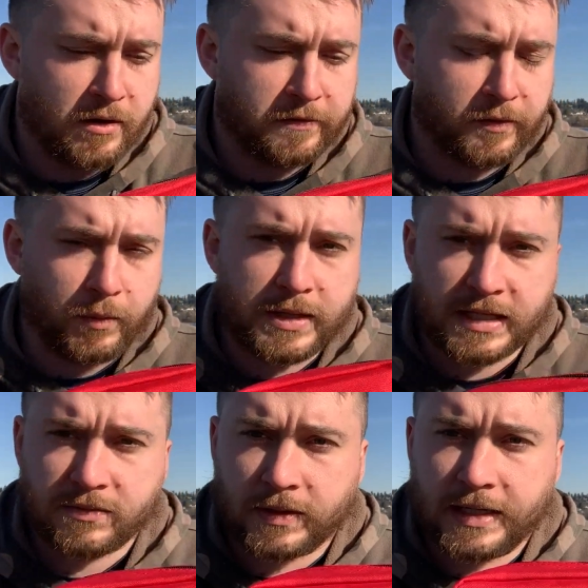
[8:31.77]
for what
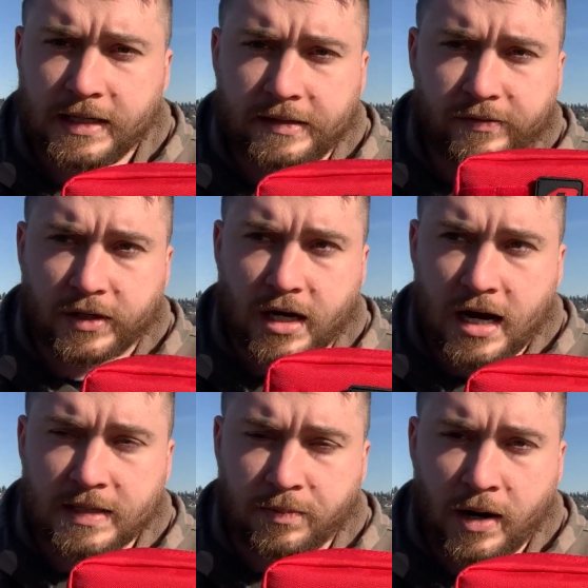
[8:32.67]
this one is, for the
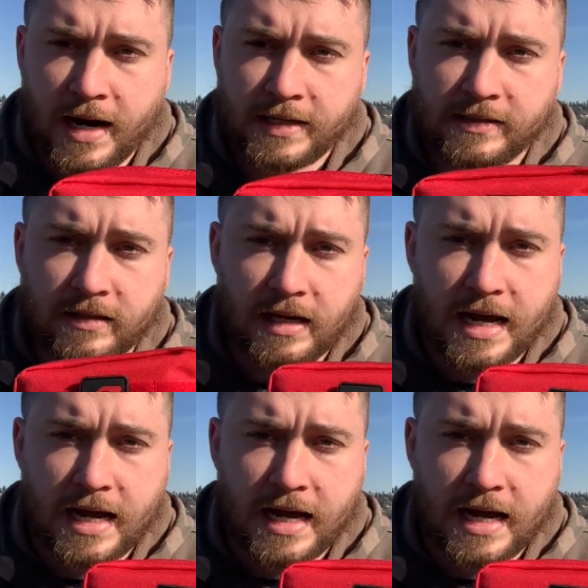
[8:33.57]
cost price,